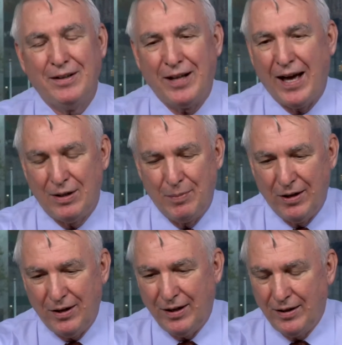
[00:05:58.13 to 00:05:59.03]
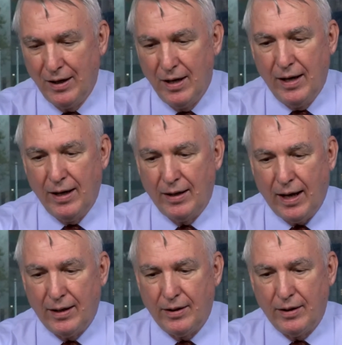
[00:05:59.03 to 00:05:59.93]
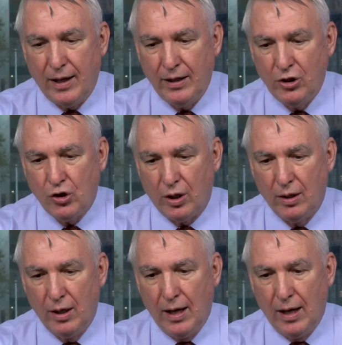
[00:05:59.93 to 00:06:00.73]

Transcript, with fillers: Latin America and, and, and in Asia.